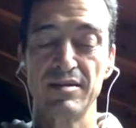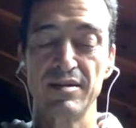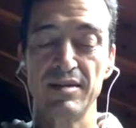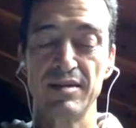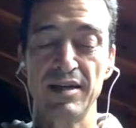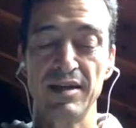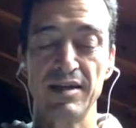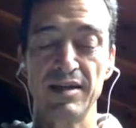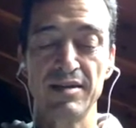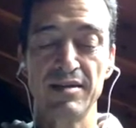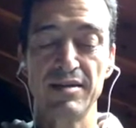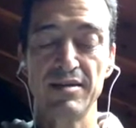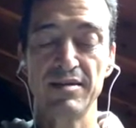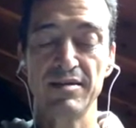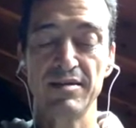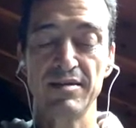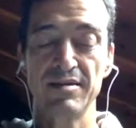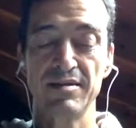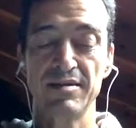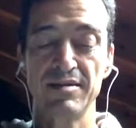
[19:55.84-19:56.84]
and
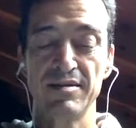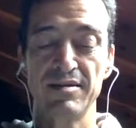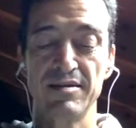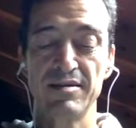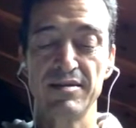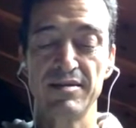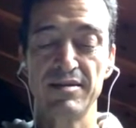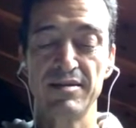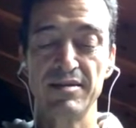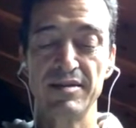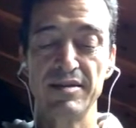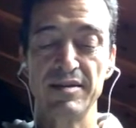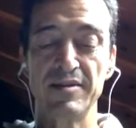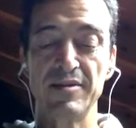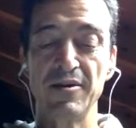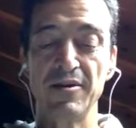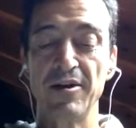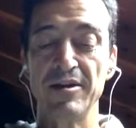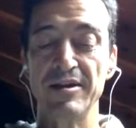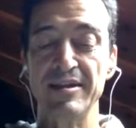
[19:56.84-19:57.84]
the
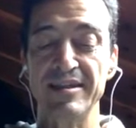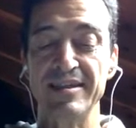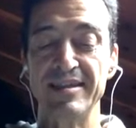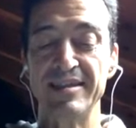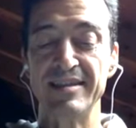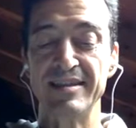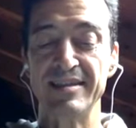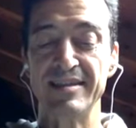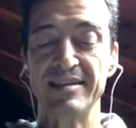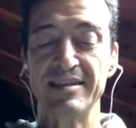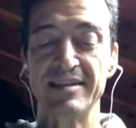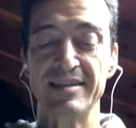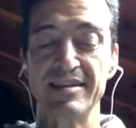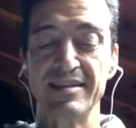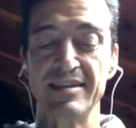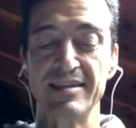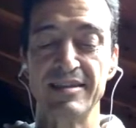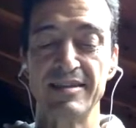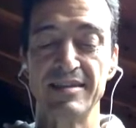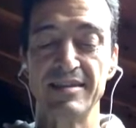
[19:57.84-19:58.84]
solid
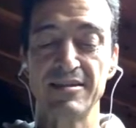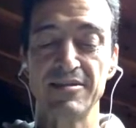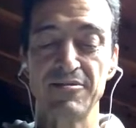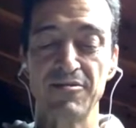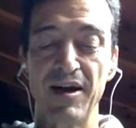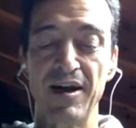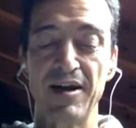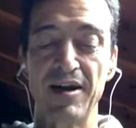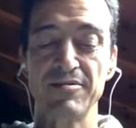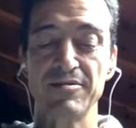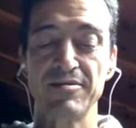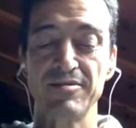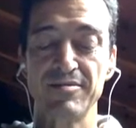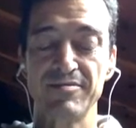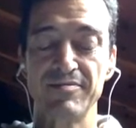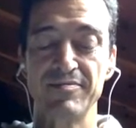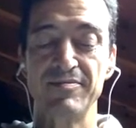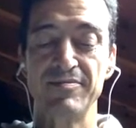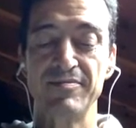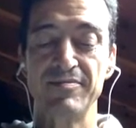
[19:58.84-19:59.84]
ground,
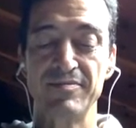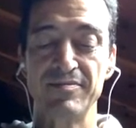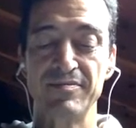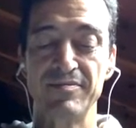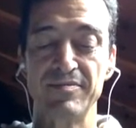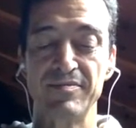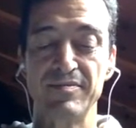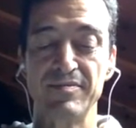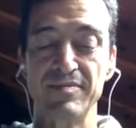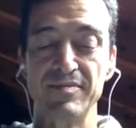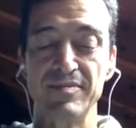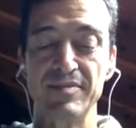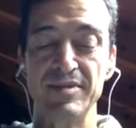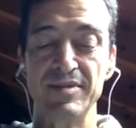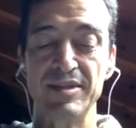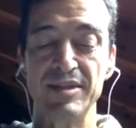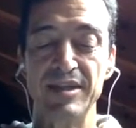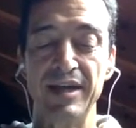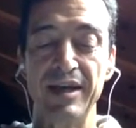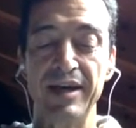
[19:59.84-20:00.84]

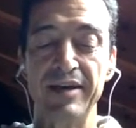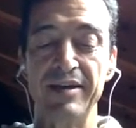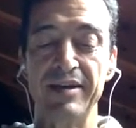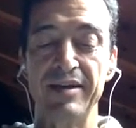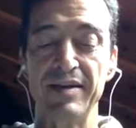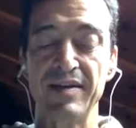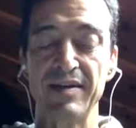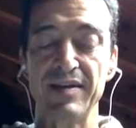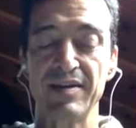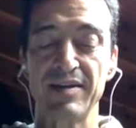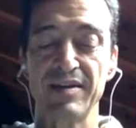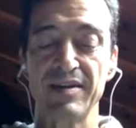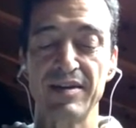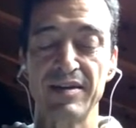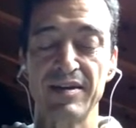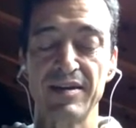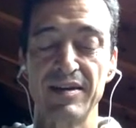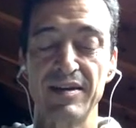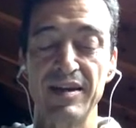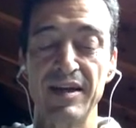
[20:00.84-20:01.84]
the earth
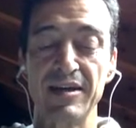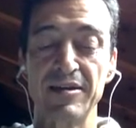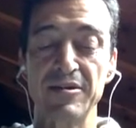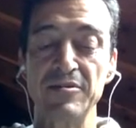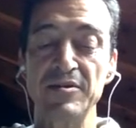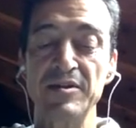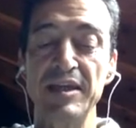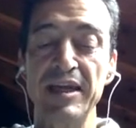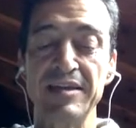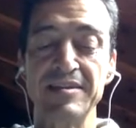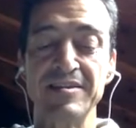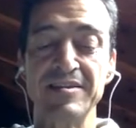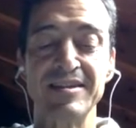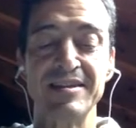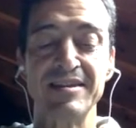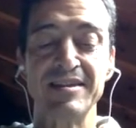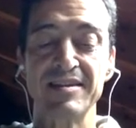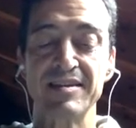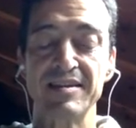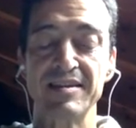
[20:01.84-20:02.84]
that contains
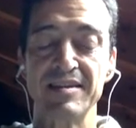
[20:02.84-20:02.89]
us